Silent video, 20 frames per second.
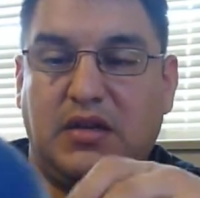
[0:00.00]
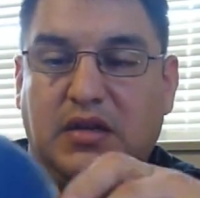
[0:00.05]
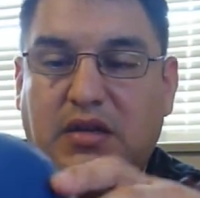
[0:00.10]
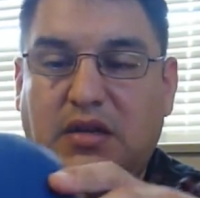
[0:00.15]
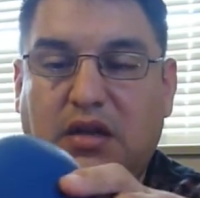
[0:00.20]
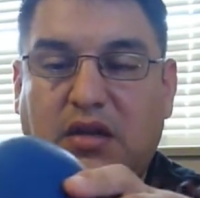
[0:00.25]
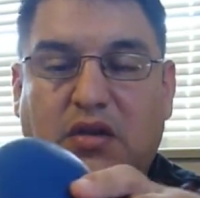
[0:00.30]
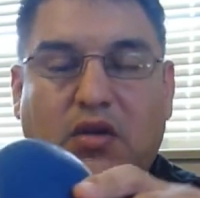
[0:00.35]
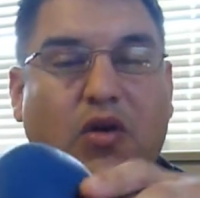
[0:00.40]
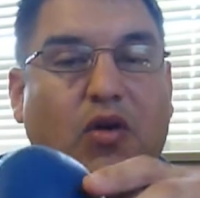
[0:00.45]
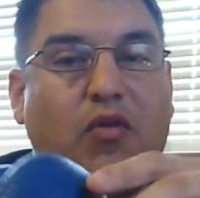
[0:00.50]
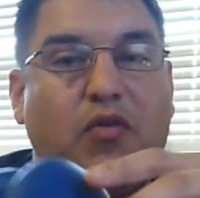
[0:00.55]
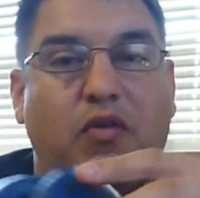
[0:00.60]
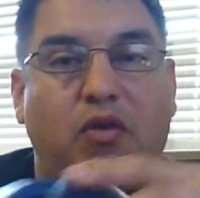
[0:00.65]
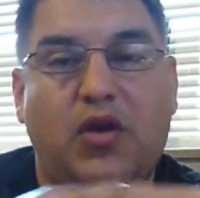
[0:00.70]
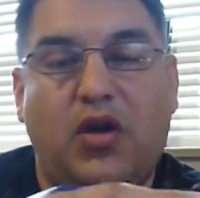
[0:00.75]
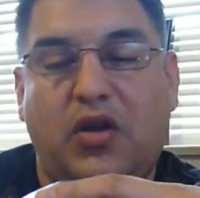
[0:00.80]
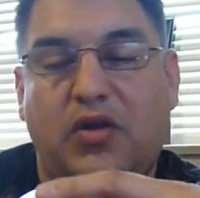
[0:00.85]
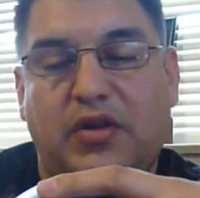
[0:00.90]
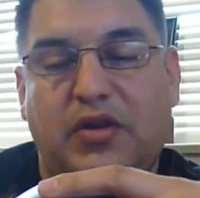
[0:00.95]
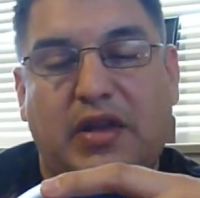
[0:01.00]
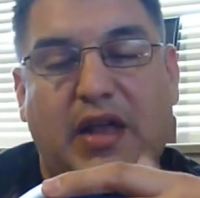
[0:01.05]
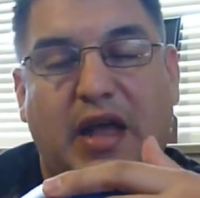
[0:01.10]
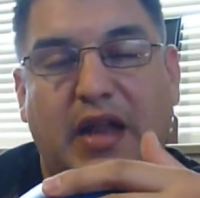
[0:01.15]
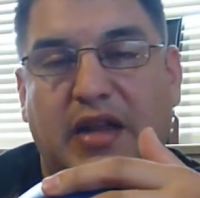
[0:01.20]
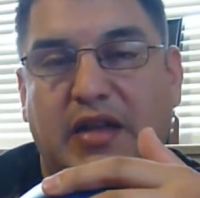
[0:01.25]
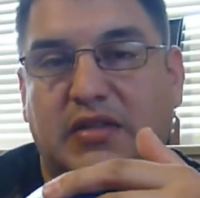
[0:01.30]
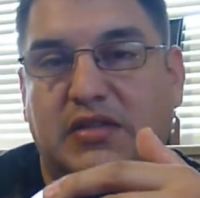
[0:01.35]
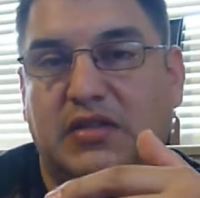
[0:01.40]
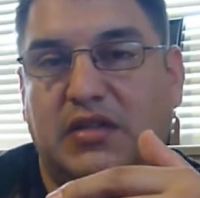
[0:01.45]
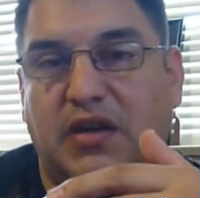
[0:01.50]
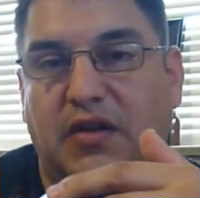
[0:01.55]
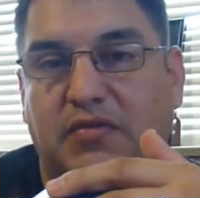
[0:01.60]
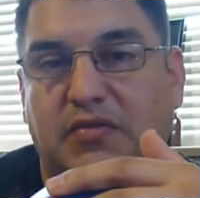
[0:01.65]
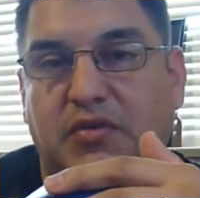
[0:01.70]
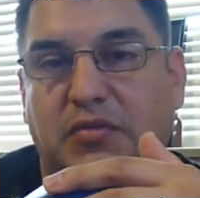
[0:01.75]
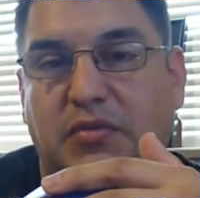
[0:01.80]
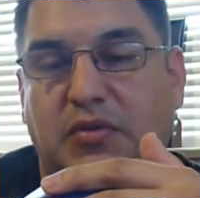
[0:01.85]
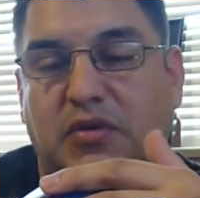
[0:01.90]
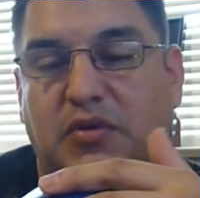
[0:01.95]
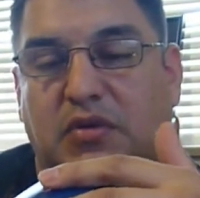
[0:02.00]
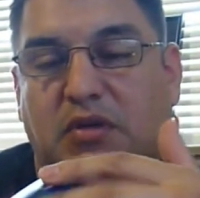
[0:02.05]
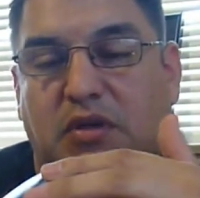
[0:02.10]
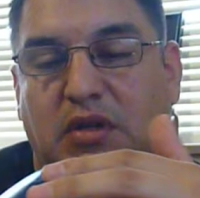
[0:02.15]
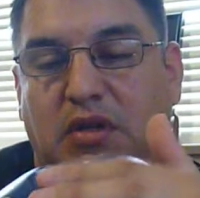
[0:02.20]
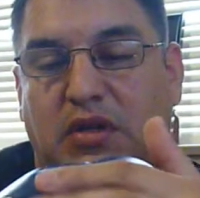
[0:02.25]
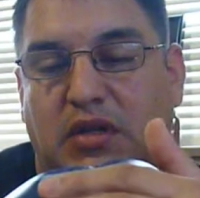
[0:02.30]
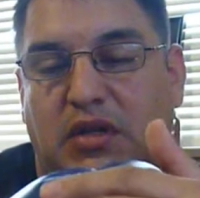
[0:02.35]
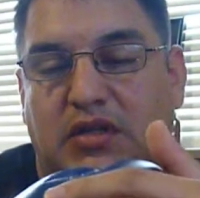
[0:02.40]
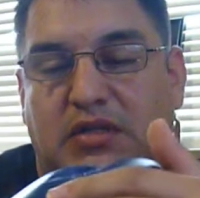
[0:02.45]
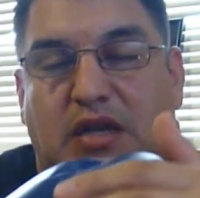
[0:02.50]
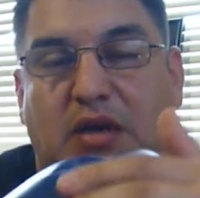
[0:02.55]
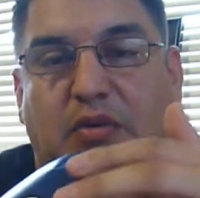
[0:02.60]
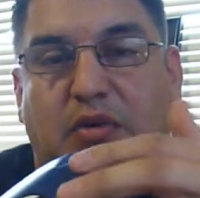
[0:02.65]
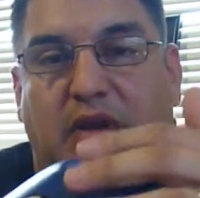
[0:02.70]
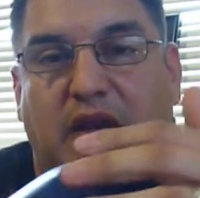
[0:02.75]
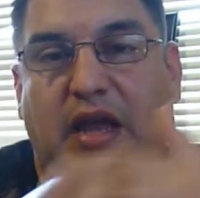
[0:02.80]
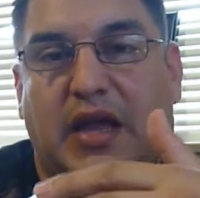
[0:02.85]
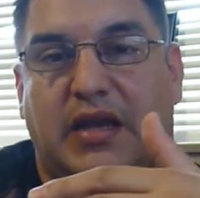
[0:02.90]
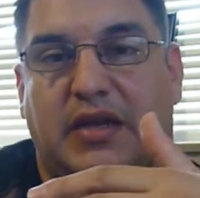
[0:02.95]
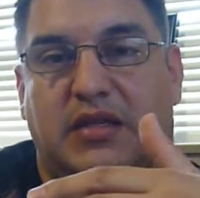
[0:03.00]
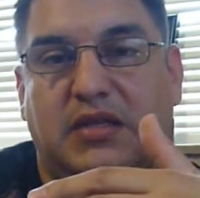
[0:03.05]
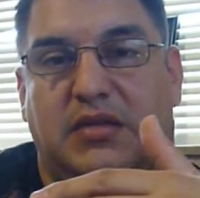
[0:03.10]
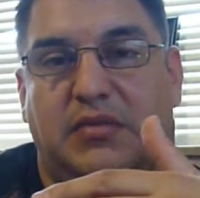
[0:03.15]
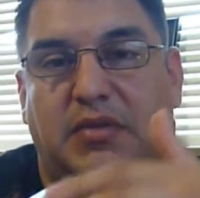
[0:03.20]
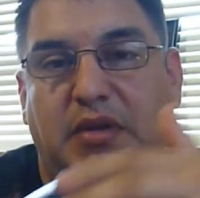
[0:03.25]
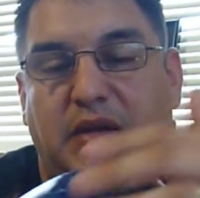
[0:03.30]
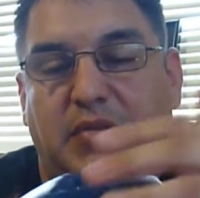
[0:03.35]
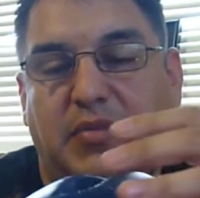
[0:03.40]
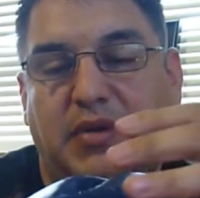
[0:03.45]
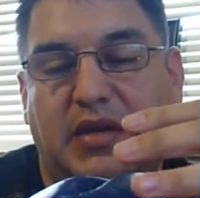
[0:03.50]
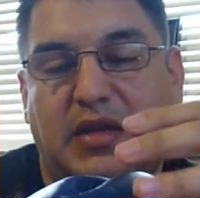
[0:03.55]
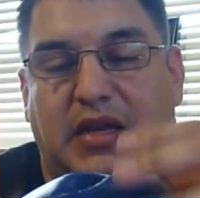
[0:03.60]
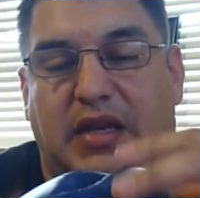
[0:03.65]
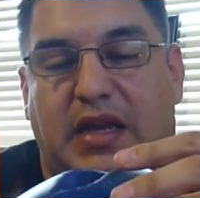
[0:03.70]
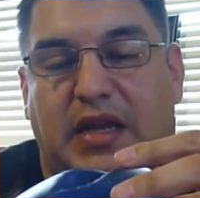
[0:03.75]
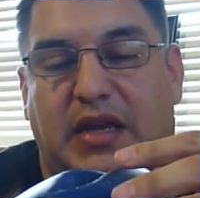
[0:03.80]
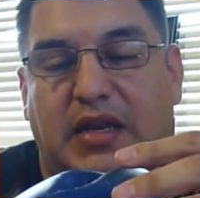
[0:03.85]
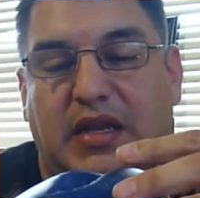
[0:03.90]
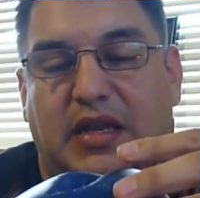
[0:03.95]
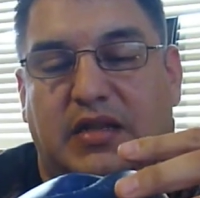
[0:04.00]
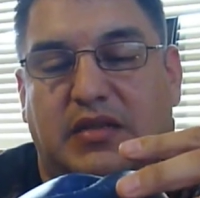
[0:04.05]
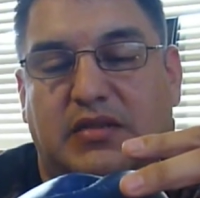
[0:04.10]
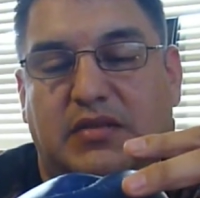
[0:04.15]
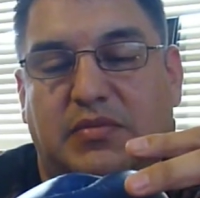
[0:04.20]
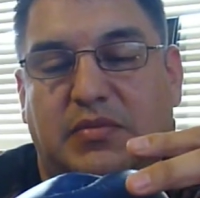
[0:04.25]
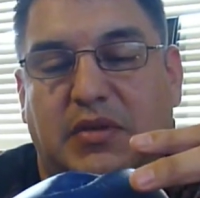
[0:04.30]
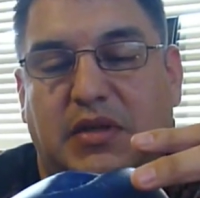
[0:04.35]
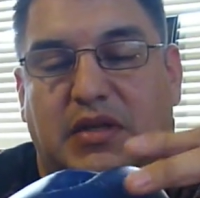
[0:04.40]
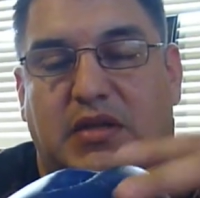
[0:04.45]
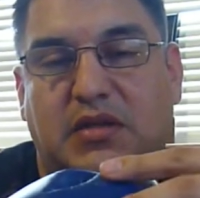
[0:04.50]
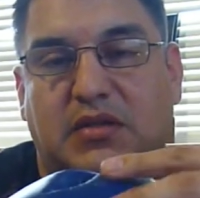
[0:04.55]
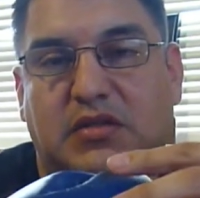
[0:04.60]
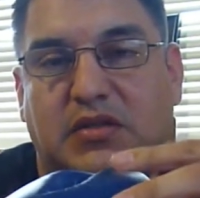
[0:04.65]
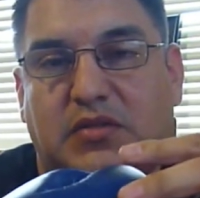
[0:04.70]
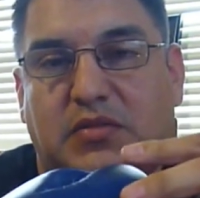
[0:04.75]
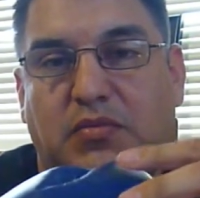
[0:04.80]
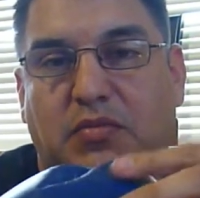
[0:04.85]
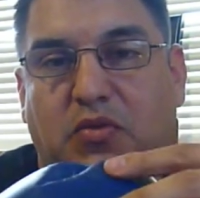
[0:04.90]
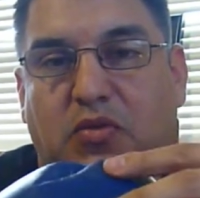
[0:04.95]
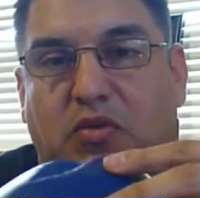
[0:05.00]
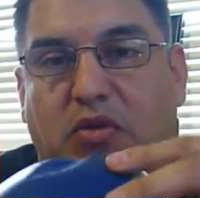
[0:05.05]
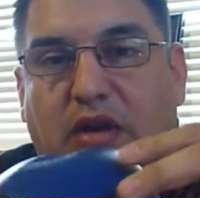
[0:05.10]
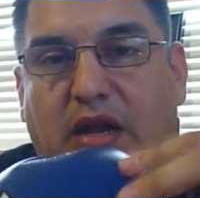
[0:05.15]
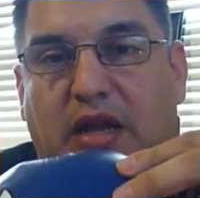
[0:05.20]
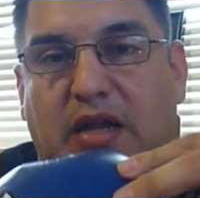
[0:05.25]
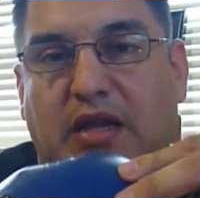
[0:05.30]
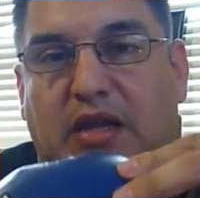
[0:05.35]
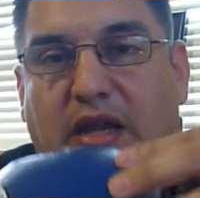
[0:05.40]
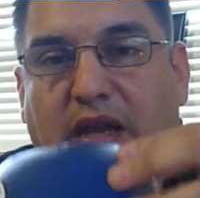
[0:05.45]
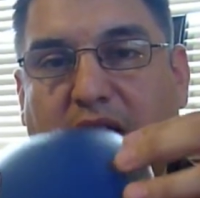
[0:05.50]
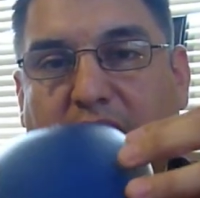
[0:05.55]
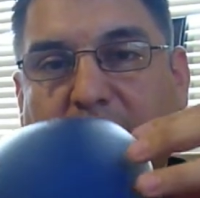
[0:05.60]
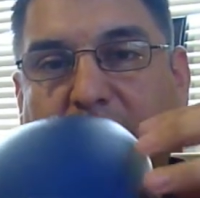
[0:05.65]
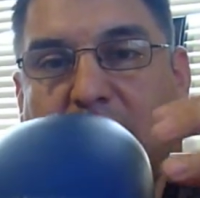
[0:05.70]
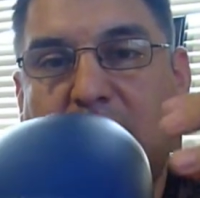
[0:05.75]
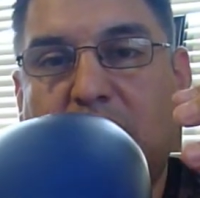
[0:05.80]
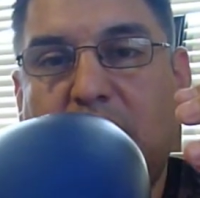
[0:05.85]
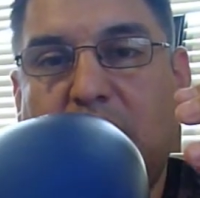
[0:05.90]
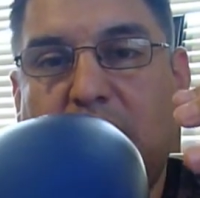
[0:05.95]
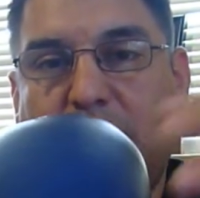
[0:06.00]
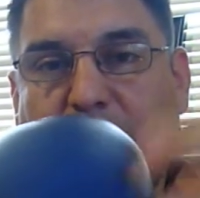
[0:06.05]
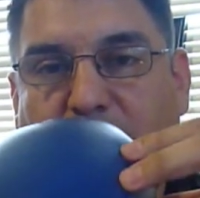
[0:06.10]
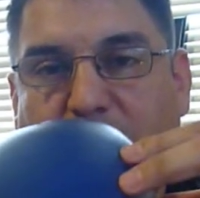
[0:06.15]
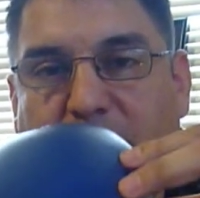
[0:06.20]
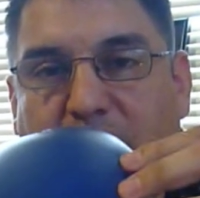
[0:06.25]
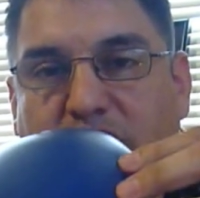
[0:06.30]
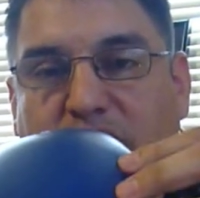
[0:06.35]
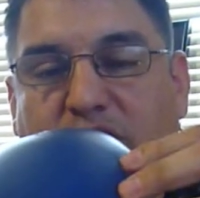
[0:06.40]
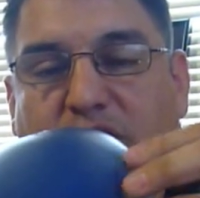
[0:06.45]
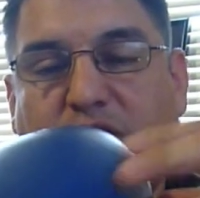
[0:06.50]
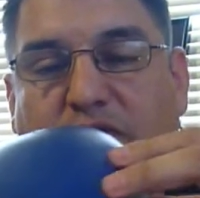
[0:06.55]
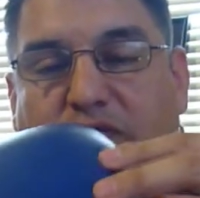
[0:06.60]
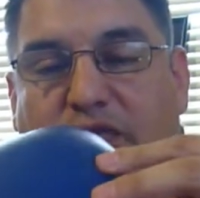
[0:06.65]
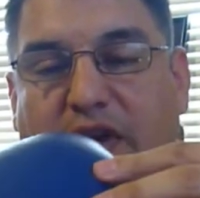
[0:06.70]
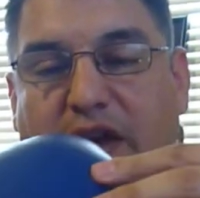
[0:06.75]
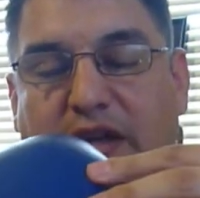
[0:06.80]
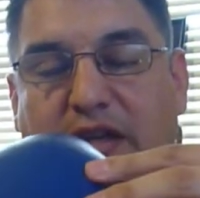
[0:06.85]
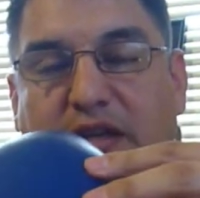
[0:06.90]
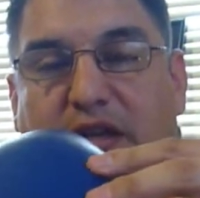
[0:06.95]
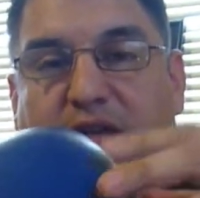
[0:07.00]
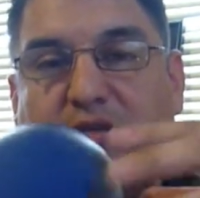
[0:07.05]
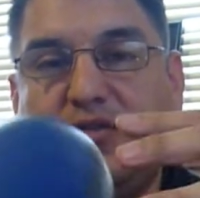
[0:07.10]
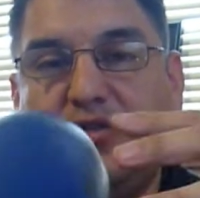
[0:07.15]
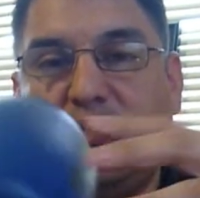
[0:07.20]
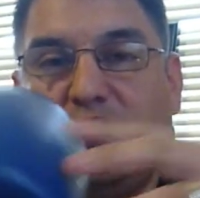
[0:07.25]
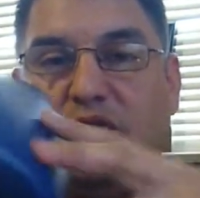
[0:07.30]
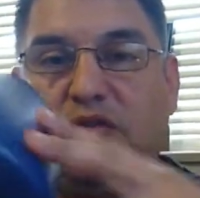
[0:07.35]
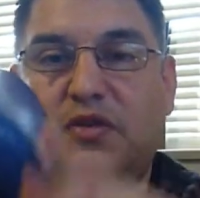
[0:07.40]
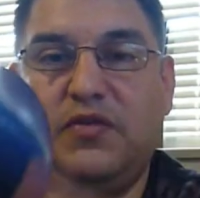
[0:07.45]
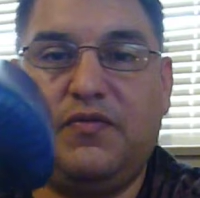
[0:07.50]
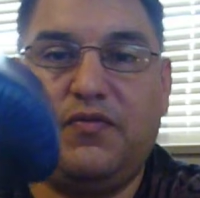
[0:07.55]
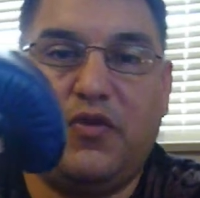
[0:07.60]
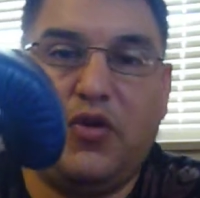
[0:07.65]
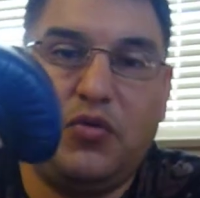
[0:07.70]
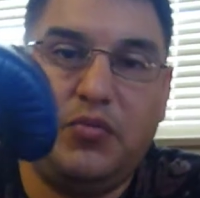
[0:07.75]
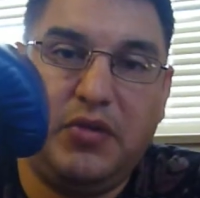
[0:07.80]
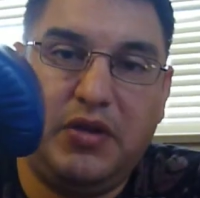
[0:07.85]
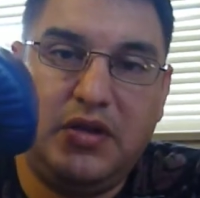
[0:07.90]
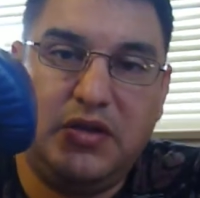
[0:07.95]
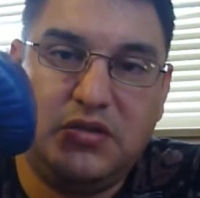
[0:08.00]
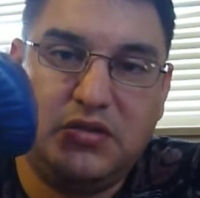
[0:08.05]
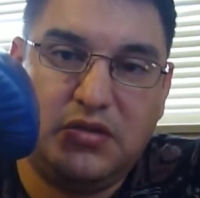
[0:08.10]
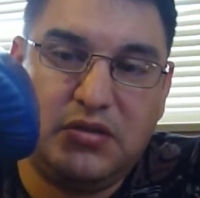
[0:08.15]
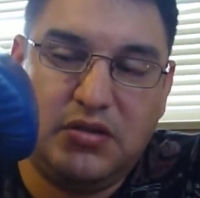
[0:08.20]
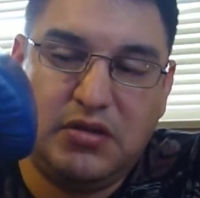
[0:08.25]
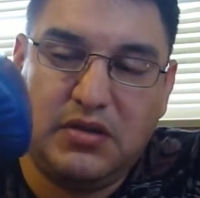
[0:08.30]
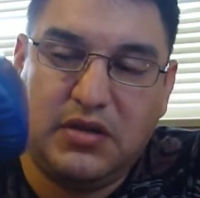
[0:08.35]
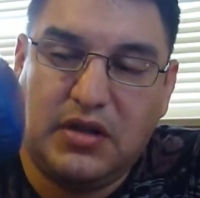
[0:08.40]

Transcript: Overall, not as comfortable as I would like it to be, but again, it's because it's more like a professional fight glove, so the foam is